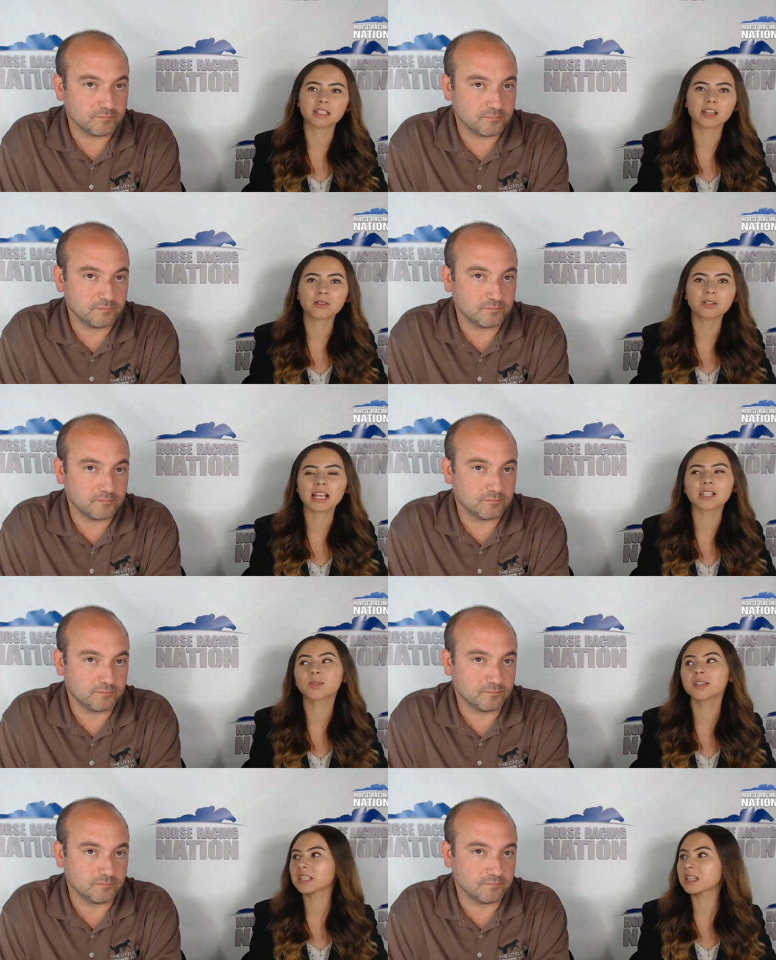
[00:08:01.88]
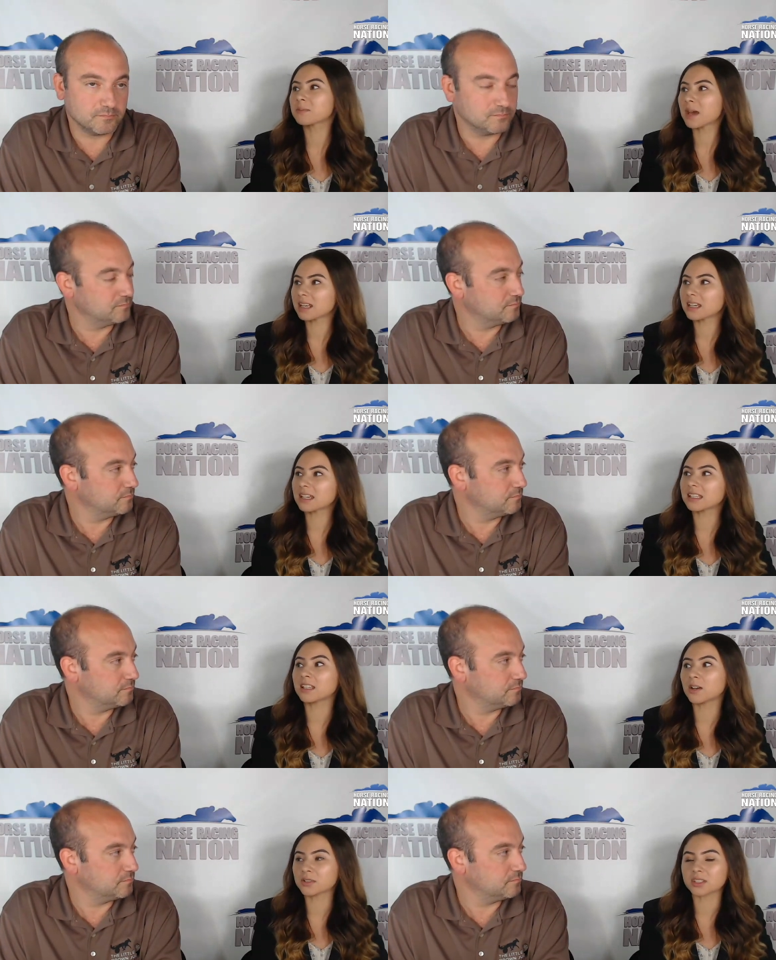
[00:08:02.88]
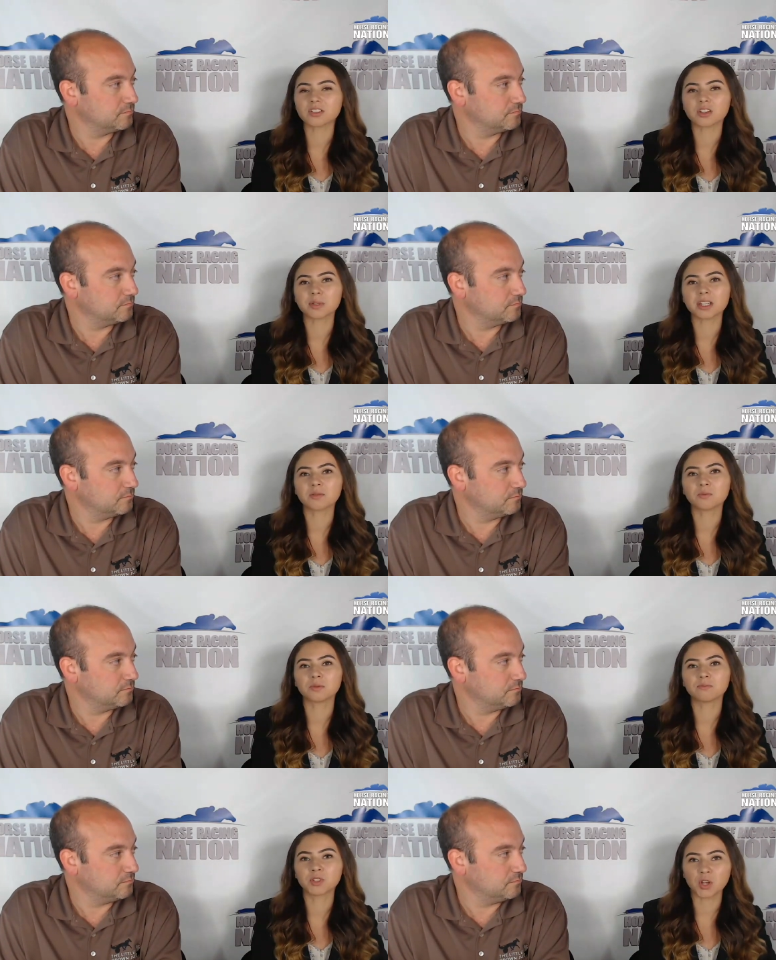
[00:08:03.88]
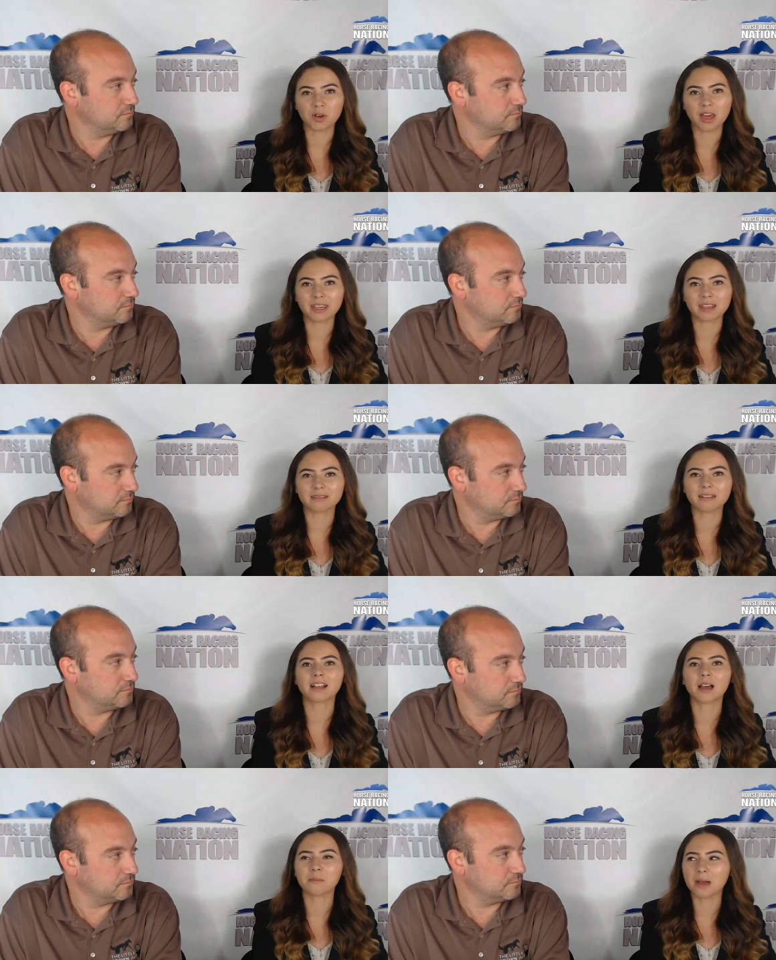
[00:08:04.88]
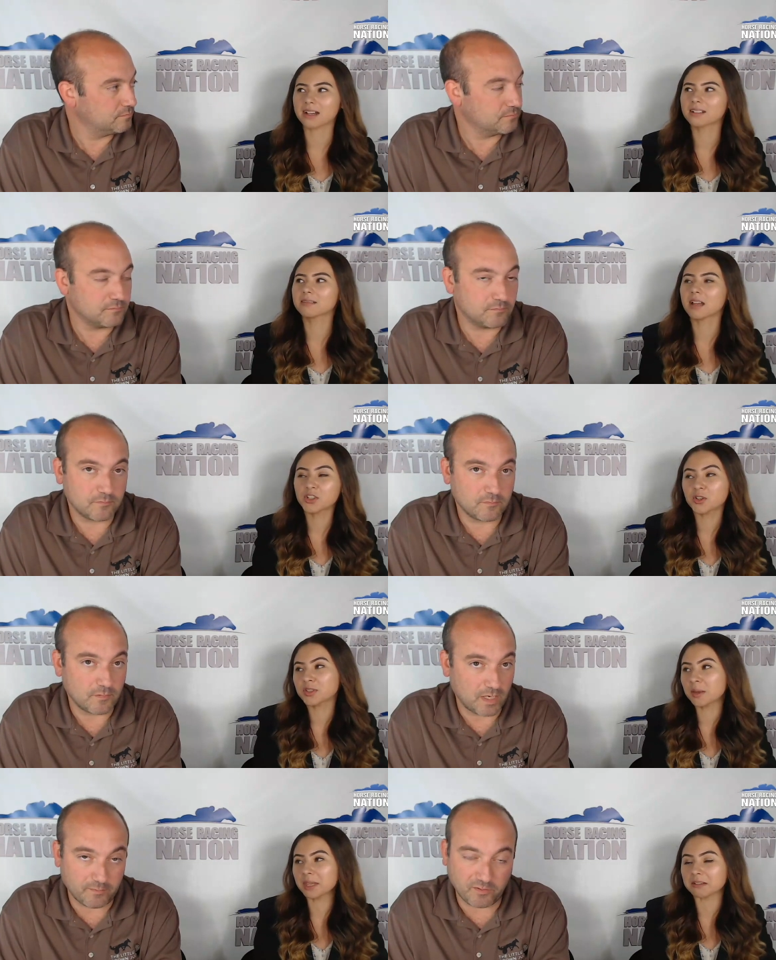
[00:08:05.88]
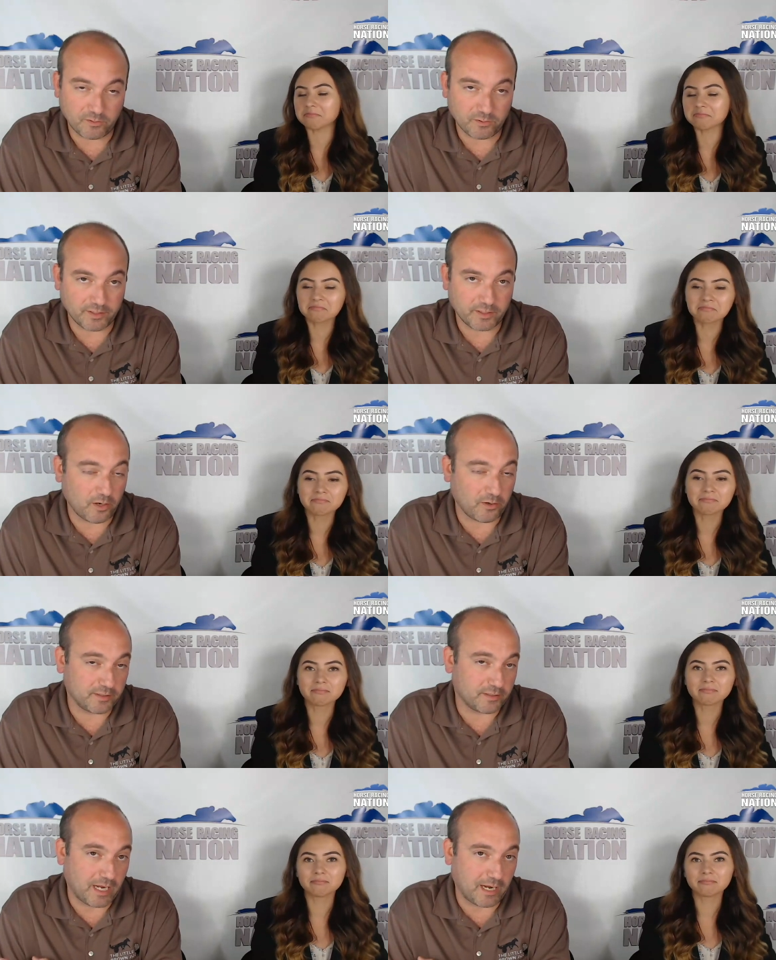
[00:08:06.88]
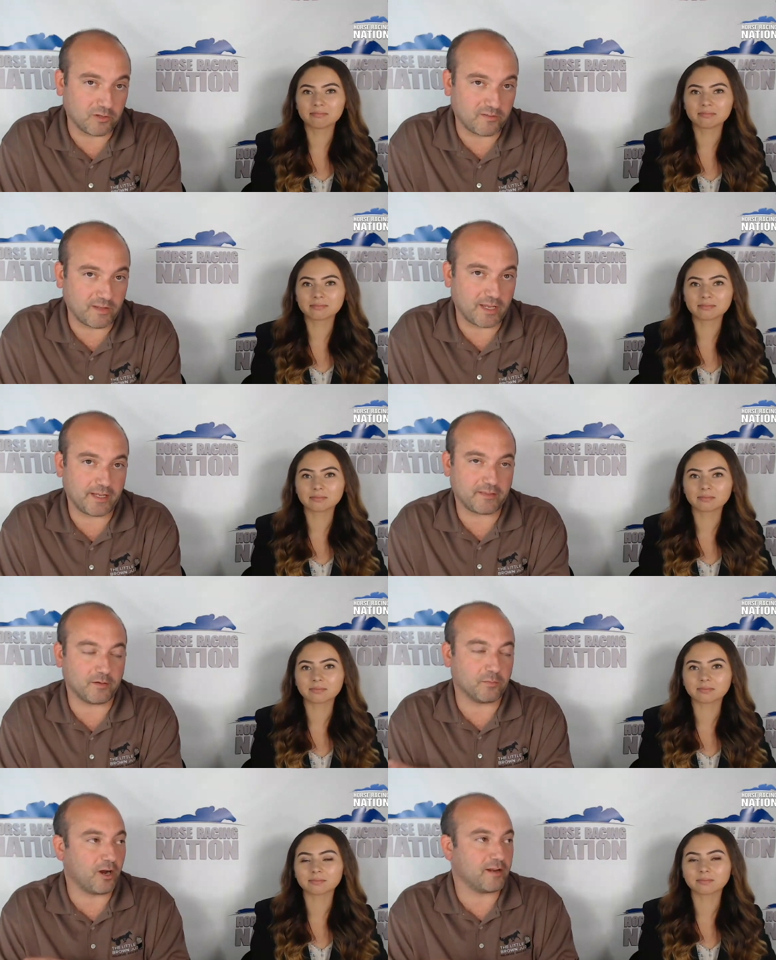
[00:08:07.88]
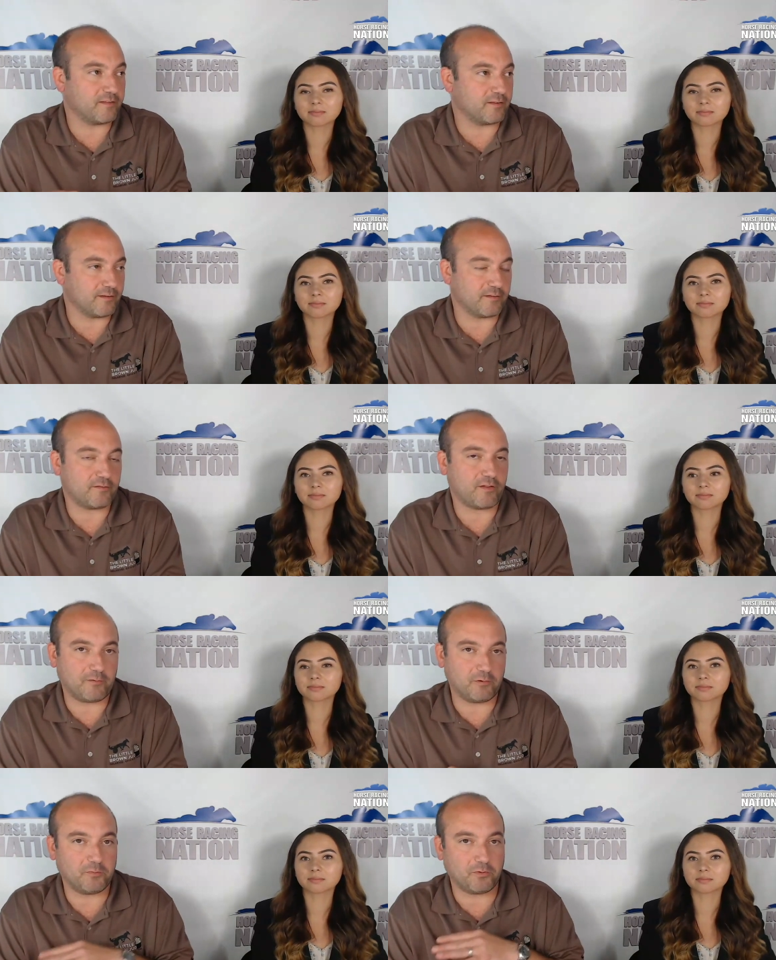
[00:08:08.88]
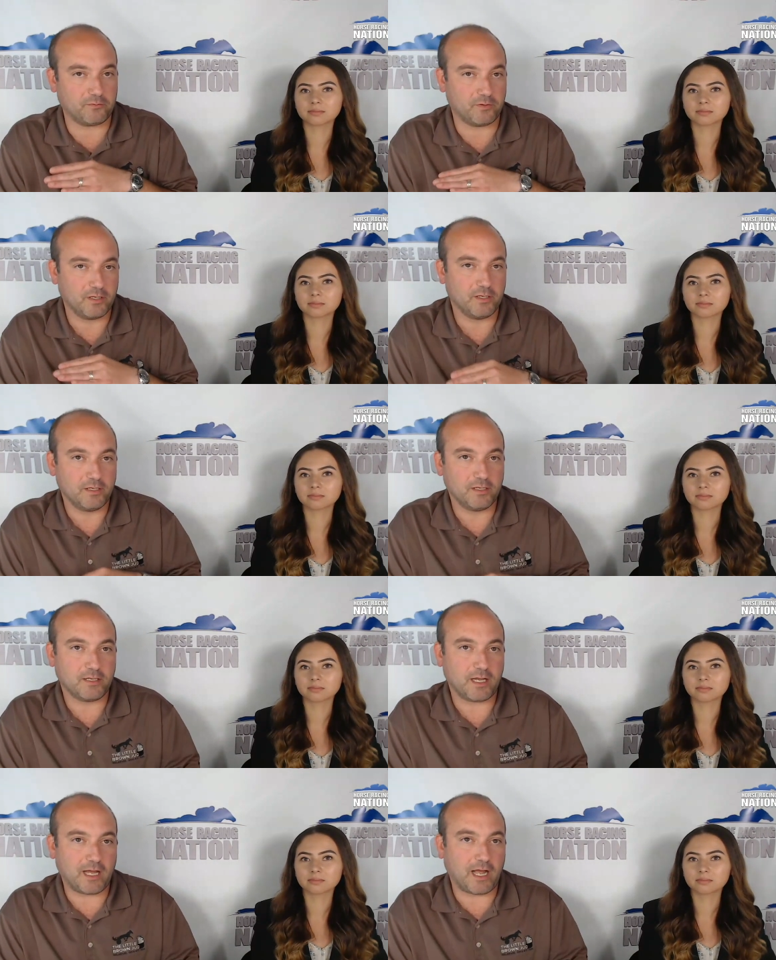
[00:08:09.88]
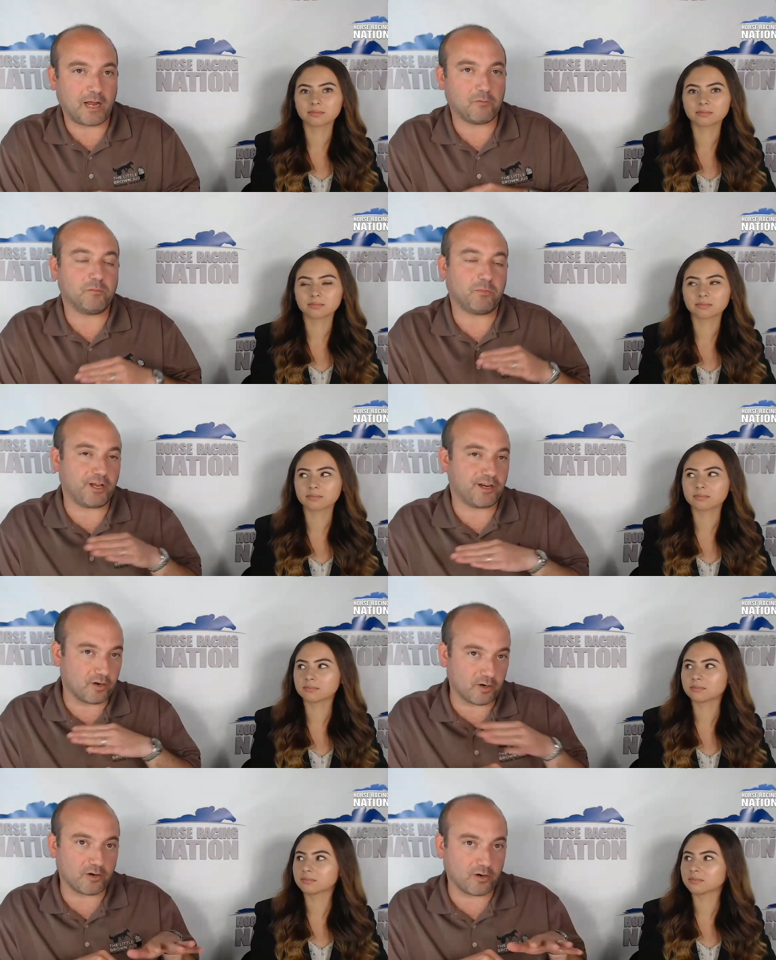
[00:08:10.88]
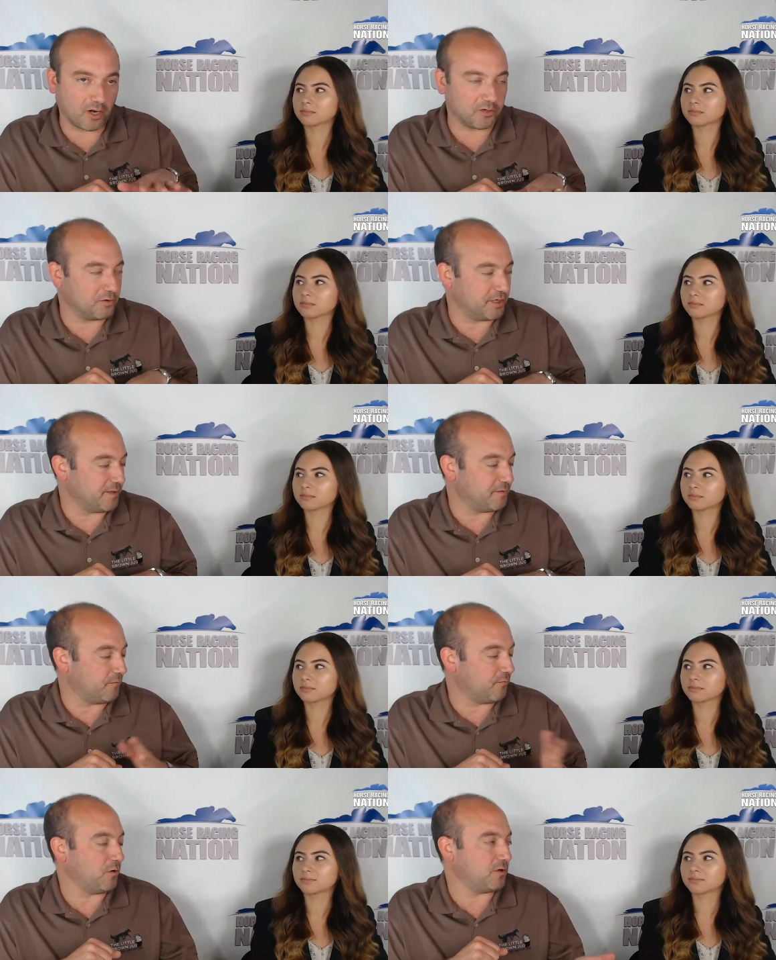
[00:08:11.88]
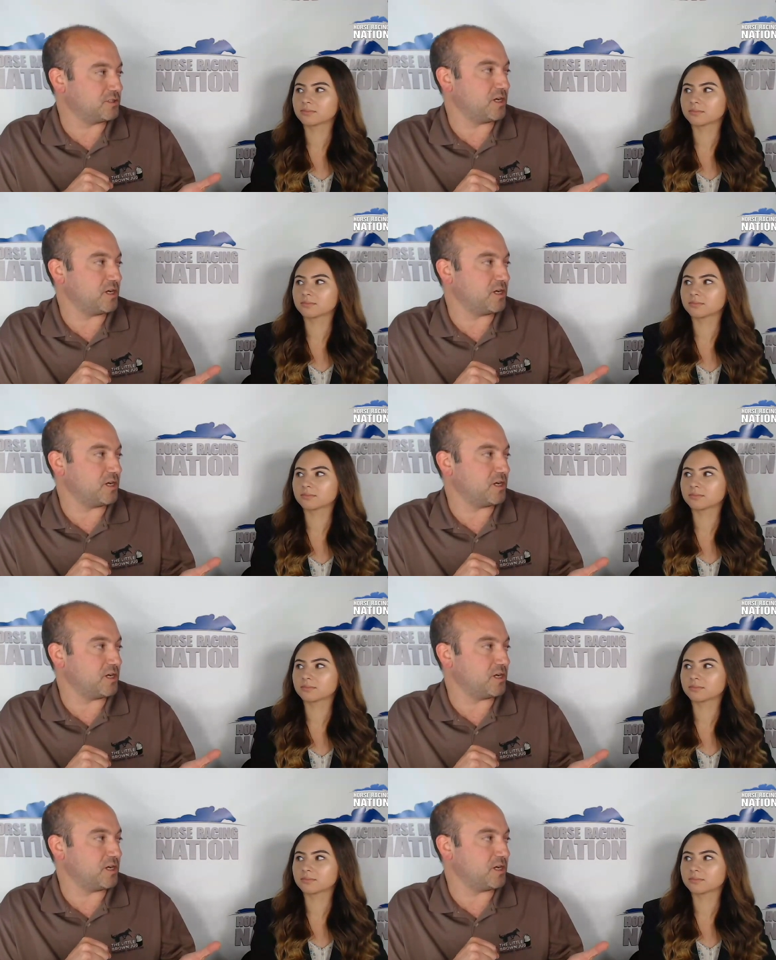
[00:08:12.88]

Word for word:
Speaker 1: in the Oaks, as we have seen many in the Oaks and Derby show nothing and come back and show something. Absolutely no,
Speaker 2: and I would say at the prices, I would I would play her underneath before